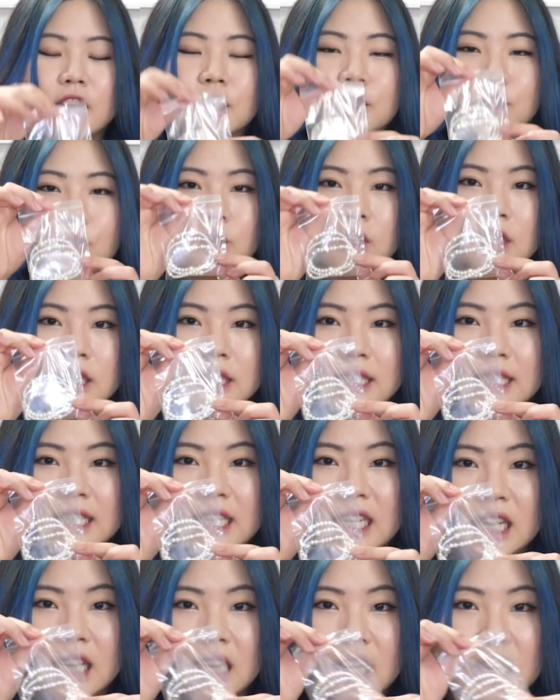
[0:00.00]
So you can
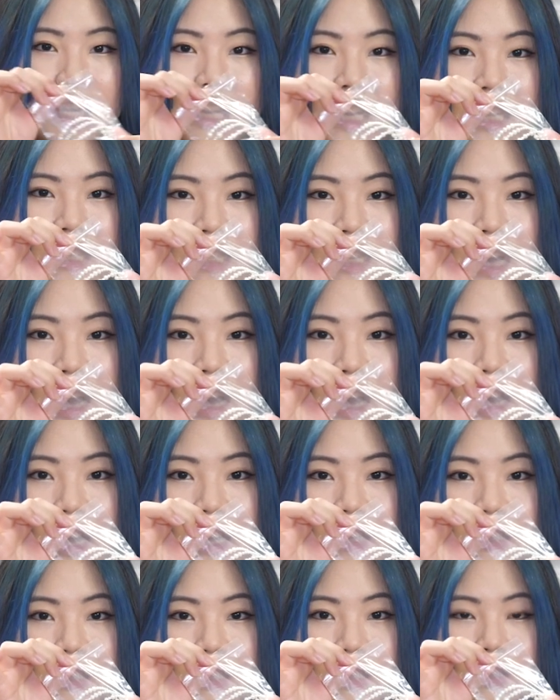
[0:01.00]
see it's
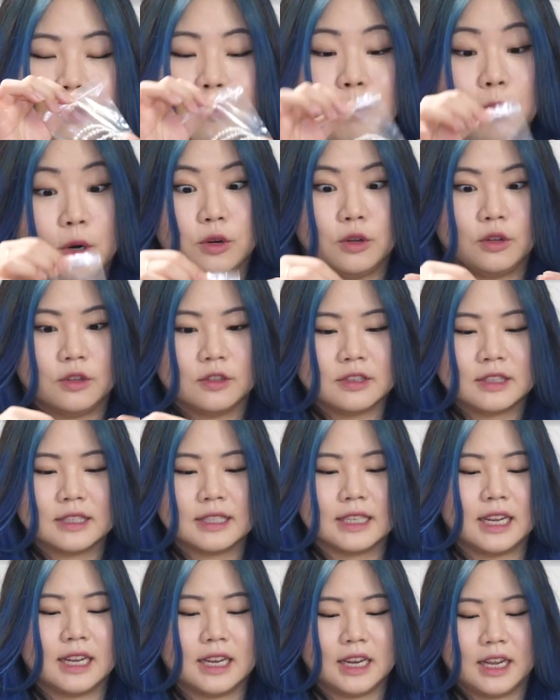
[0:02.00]
got
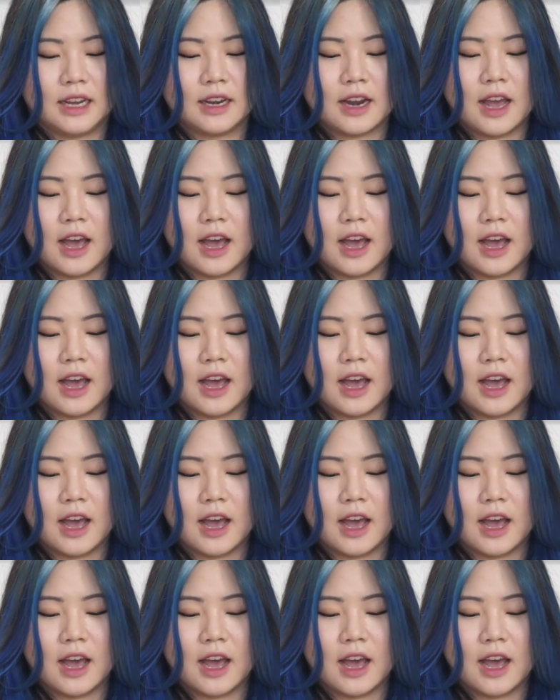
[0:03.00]
pearls in it.